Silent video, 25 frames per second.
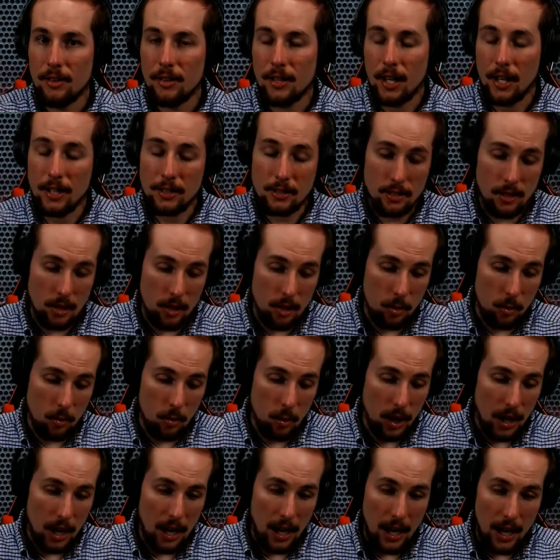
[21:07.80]
And
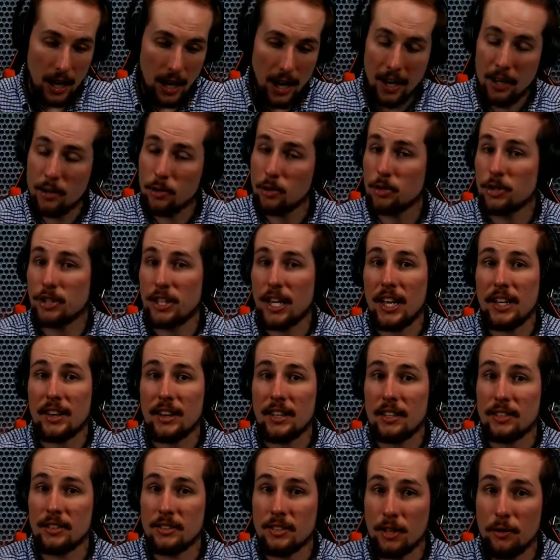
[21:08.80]
so I understand
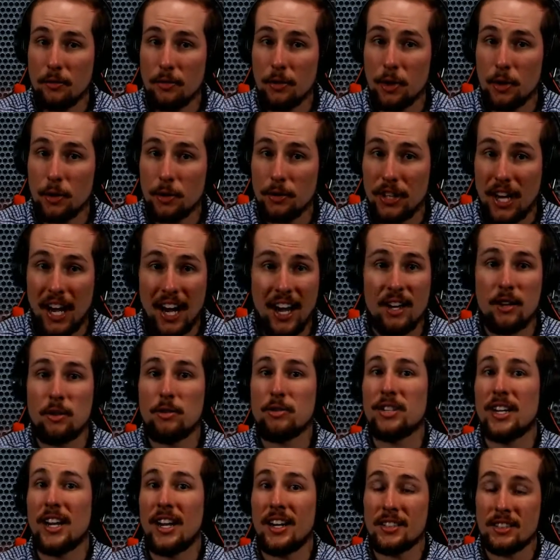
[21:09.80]
that it's difficult. I
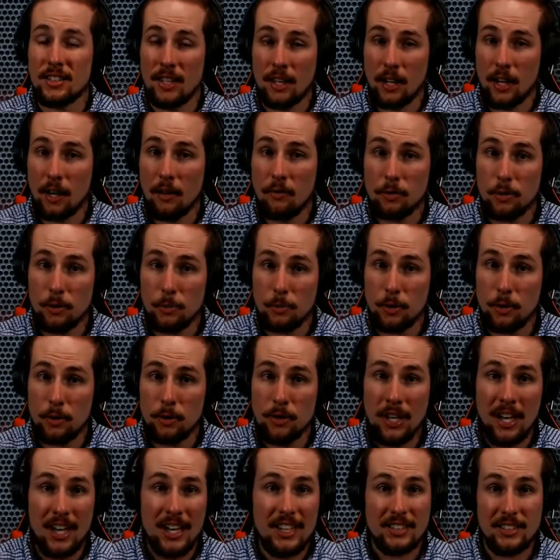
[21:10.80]
understand it's
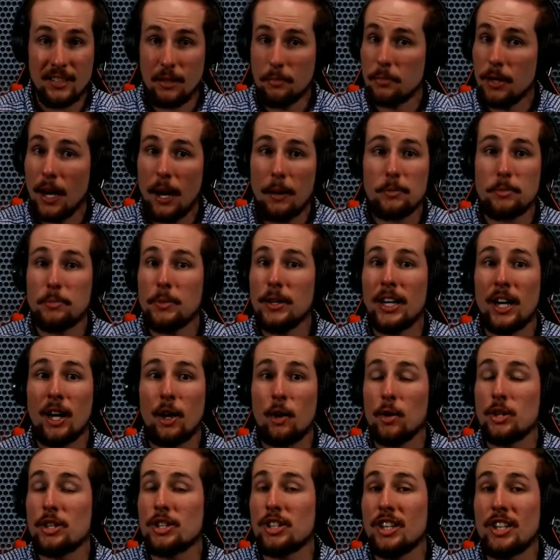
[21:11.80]
uncomfortable. Sometimes being a
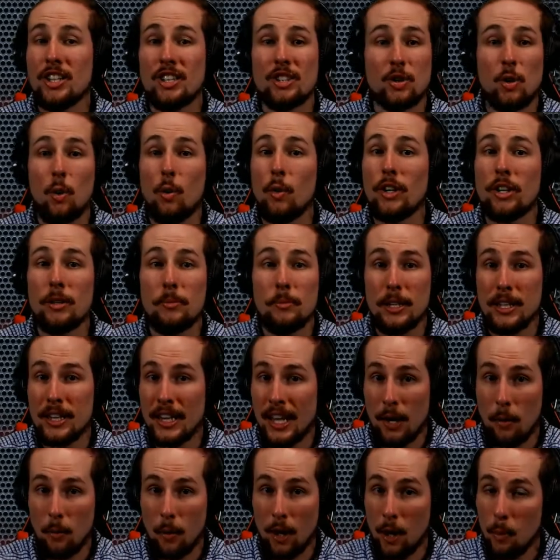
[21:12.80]
Christian is going to be
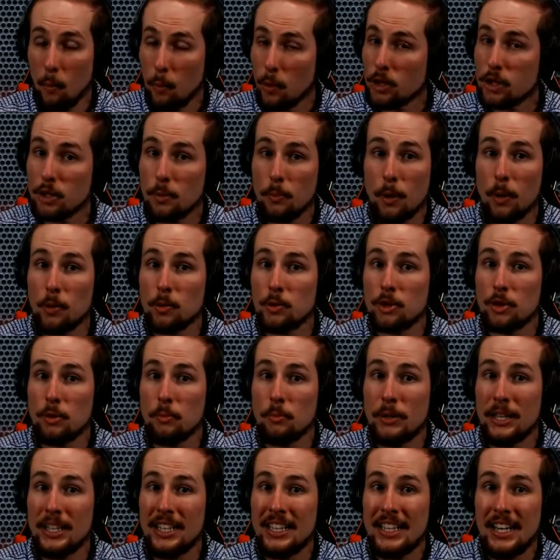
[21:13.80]
that way. We're supposed to
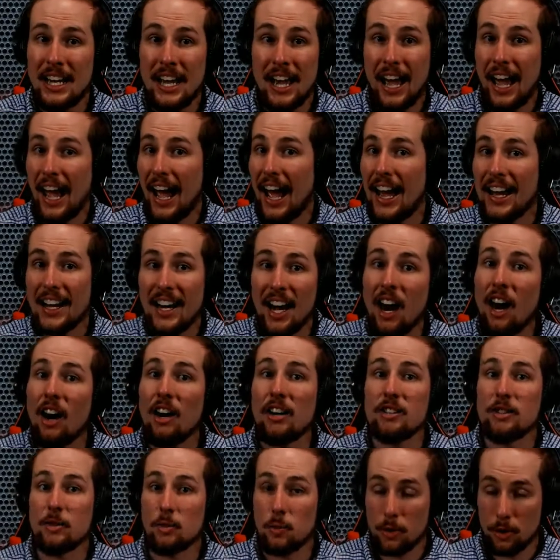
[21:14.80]
be at
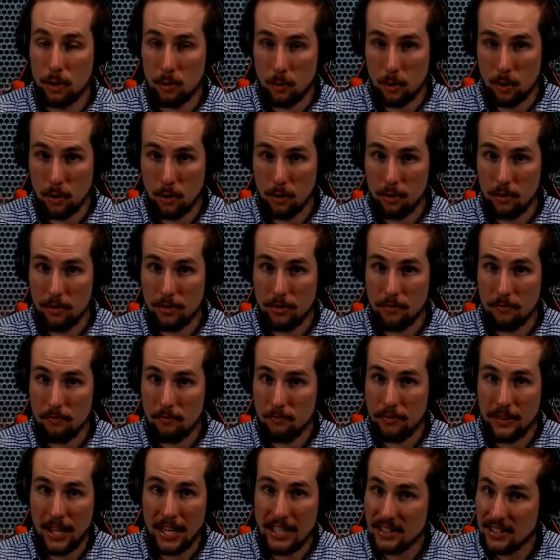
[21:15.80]
odds with the world.
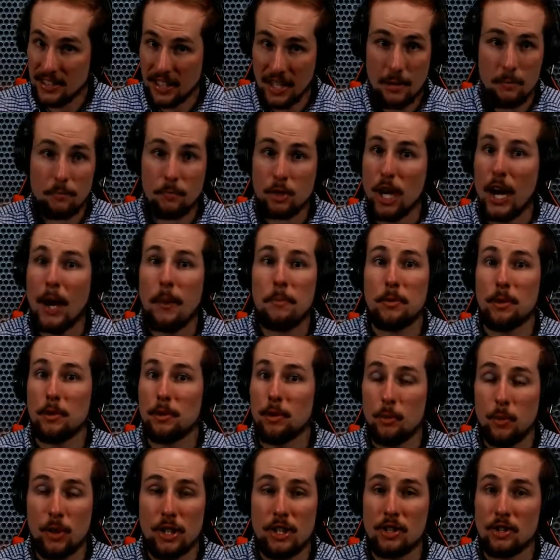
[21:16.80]
That same chapter
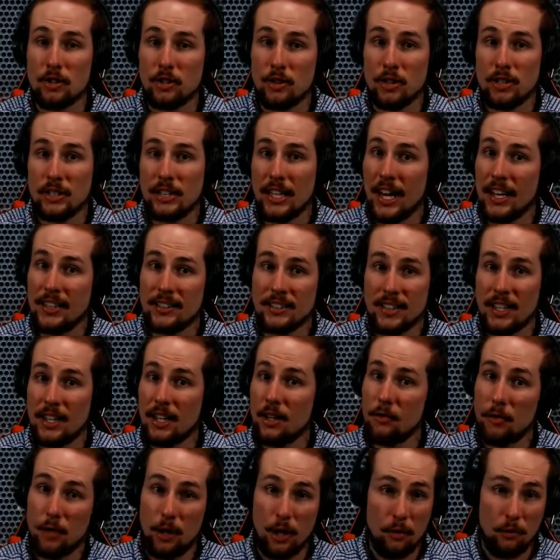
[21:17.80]
that we just looked at said
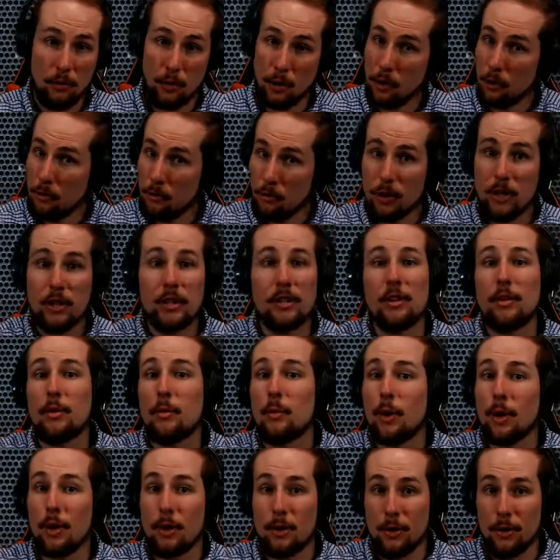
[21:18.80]
if, if you're a friend of the
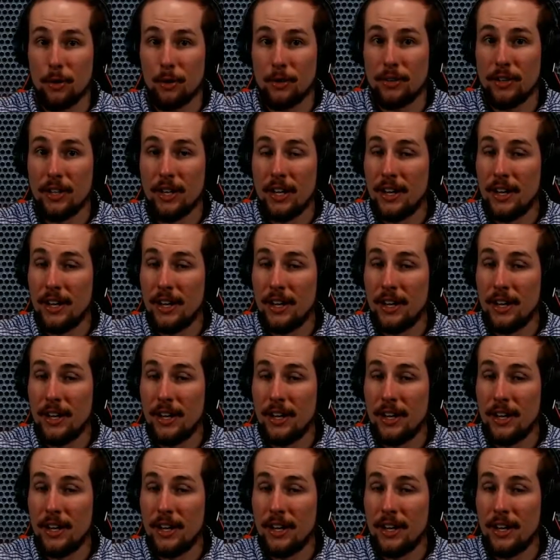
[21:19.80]
world,